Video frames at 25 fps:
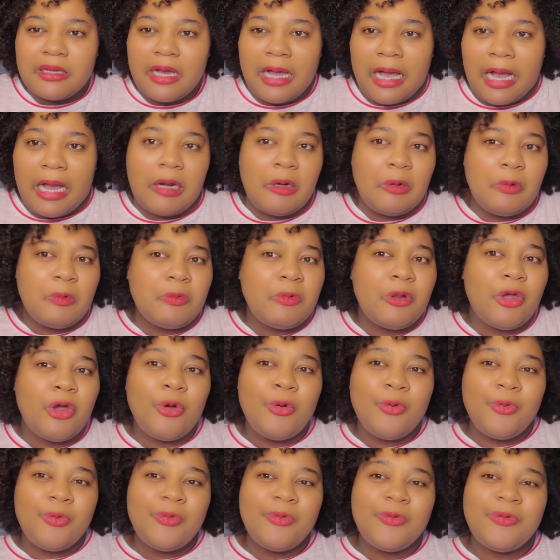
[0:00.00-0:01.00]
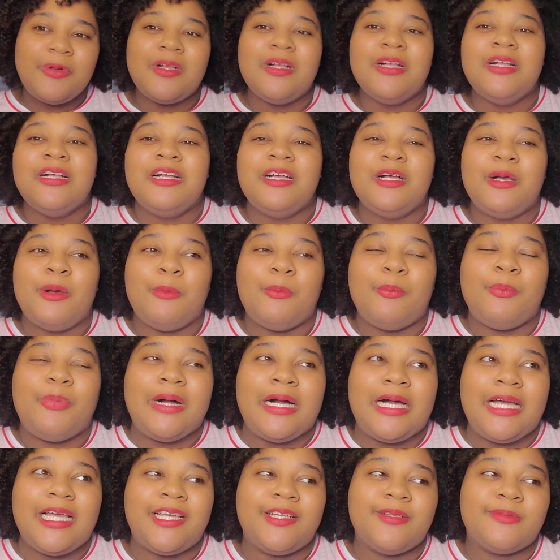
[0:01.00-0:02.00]
I don't know,
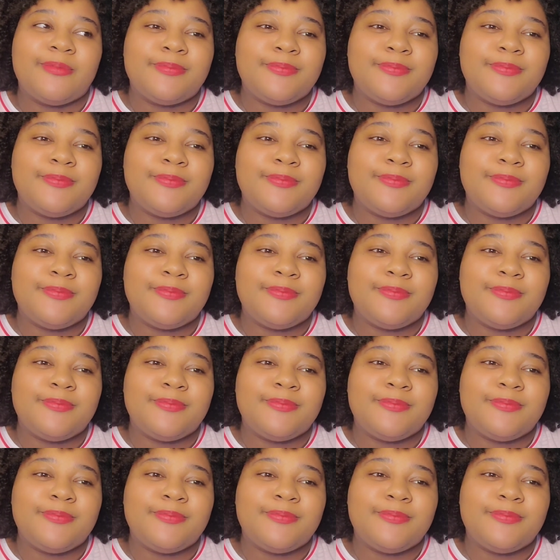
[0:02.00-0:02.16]
but